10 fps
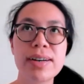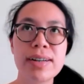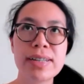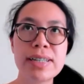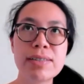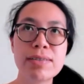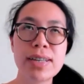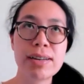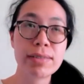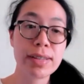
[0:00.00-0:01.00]
Uh, leads to
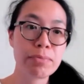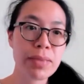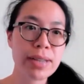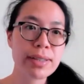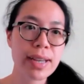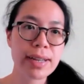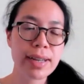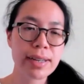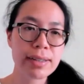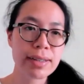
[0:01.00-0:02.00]
the other thing,
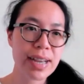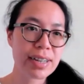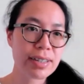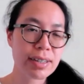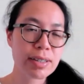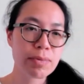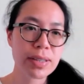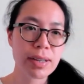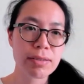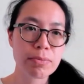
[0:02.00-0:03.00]
maintaining connections
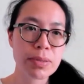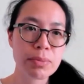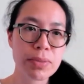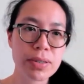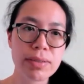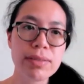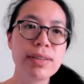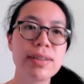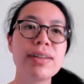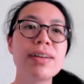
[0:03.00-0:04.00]
with other people,
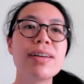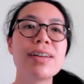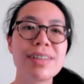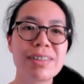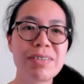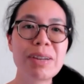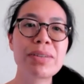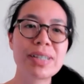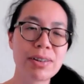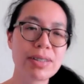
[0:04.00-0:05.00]
right?
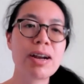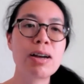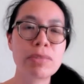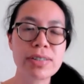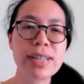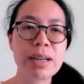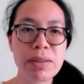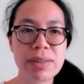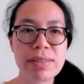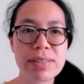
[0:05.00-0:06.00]
Because early on we were
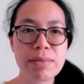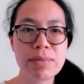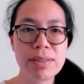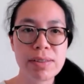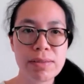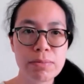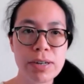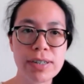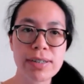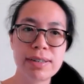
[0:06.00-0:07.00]
saying one of the symptoms of
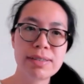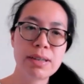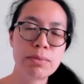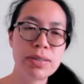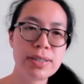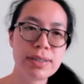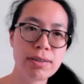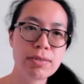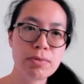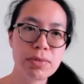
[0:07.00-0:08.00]
depression is somebody
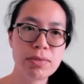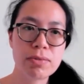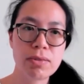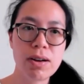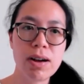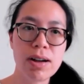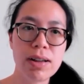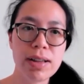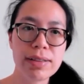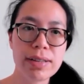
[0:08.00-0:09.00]
starts to
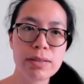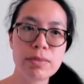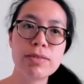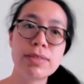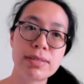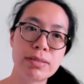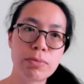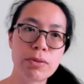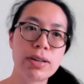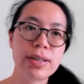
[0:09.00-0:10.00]
withdraw and they lose that
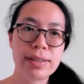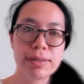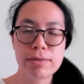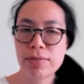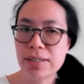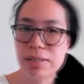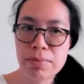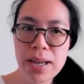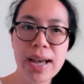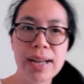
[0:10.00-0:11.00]
support and they're
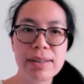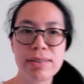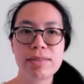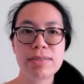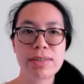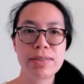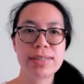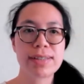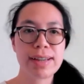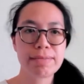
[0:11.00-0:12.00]
feeling bad, you know, so
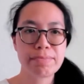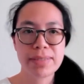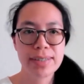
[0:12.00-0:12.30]
it's like,